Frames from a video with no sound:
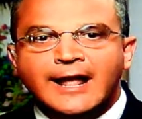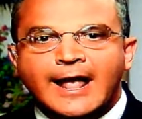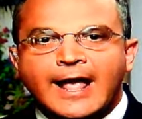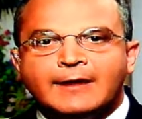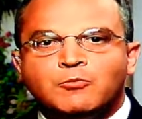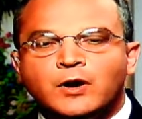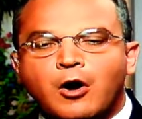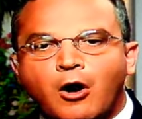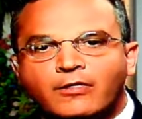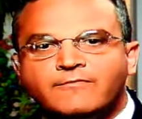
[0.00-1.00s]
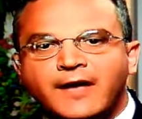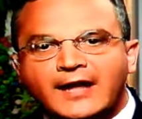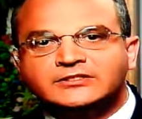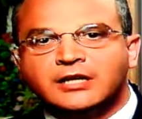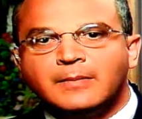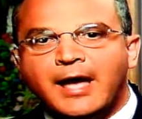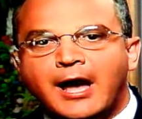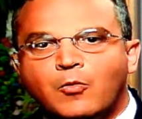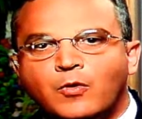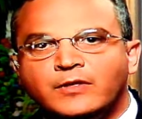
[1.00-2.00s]
And when all the facts come
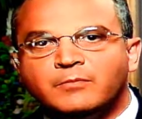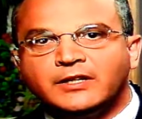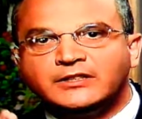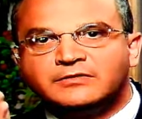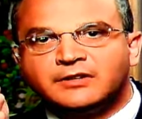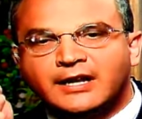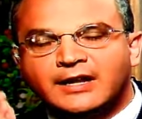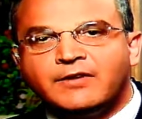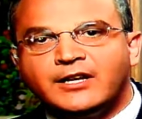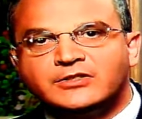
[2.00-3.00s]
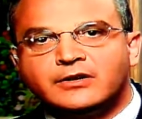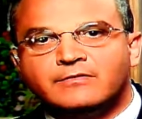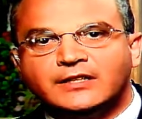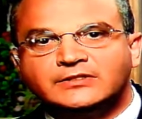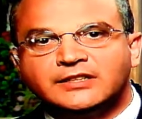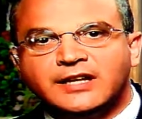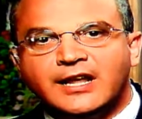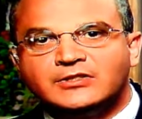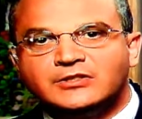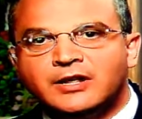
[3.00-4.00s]
out, when the police finish their
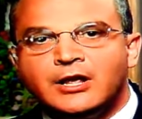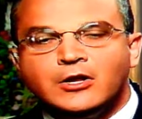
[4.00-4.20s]
investigation,